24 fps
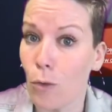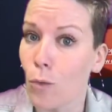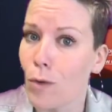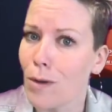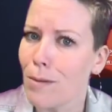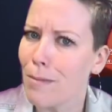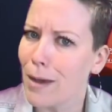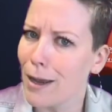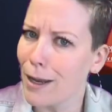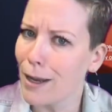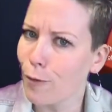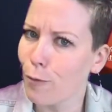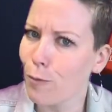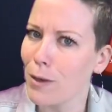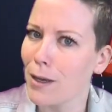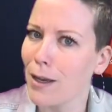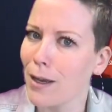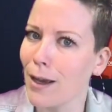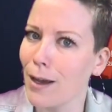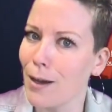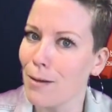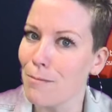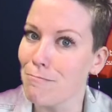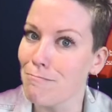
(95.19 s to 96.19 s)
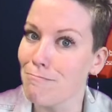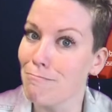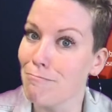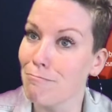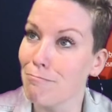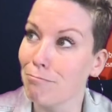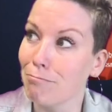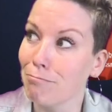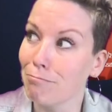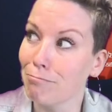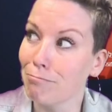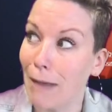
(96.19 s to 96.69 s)
We may have
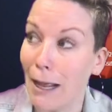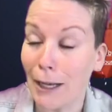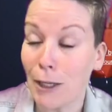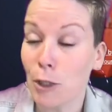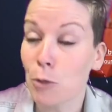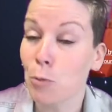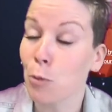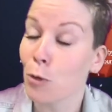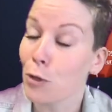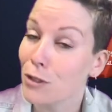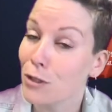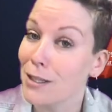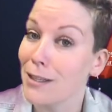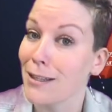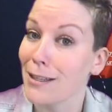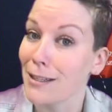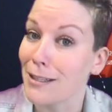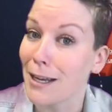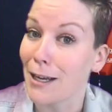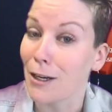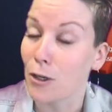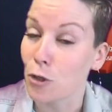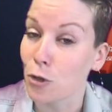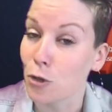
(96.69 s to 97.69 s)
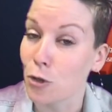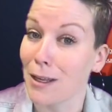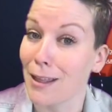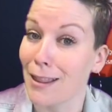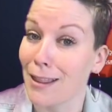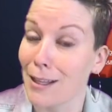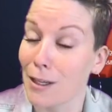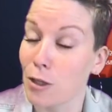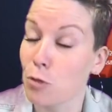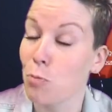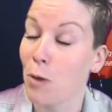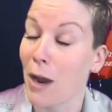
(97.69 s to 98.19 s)
become experts in this actually
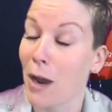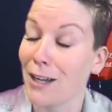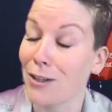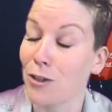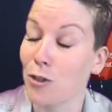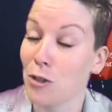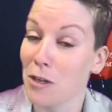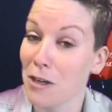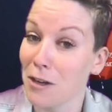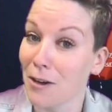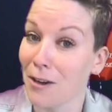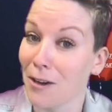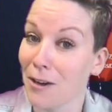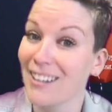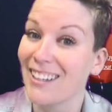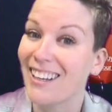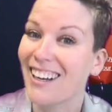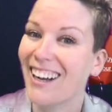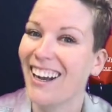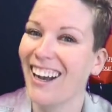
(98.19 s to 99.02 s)
this past year,